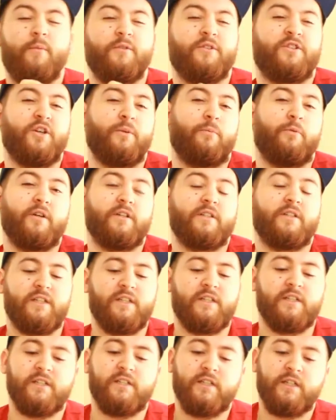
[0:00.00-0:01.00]
I'm not super into
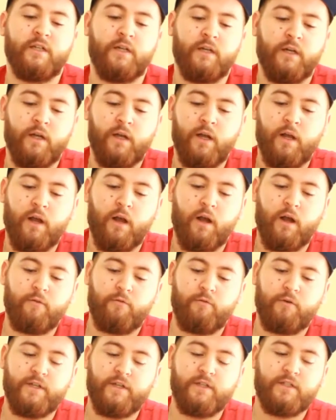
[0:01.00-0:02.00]
DC.
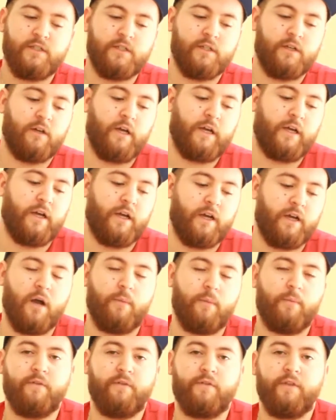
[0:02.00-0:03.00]
I read like a
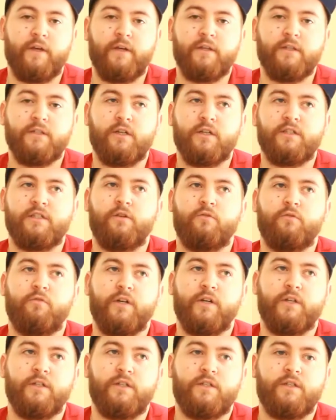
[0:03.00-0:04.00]
couple of things. I still
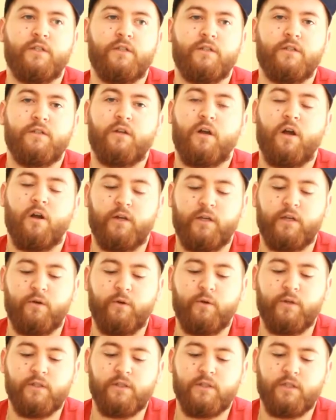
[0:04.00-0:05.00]
read Harley
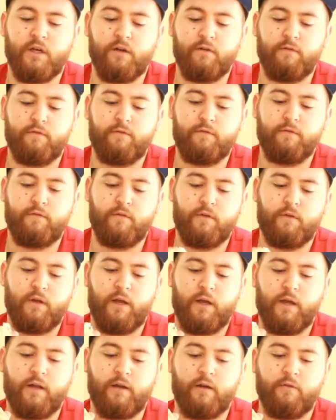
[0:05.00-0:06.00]
Quinn
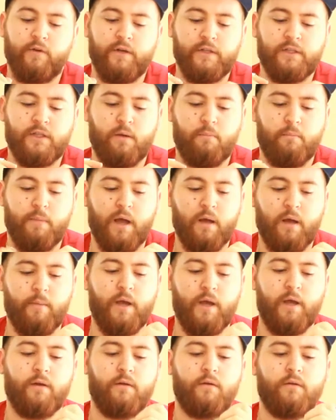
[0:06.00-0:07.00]
stuff, and I read some
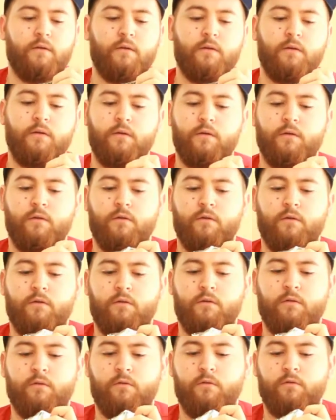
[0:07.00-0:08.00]
Batman.
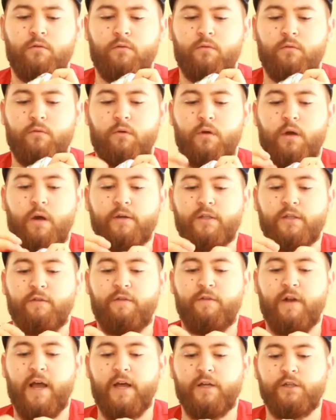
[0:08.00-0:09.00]
Ooh. Oh, it's
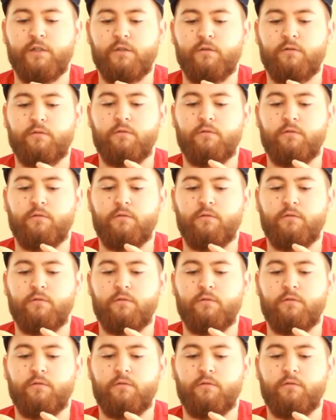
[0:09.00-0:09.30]
the Flash.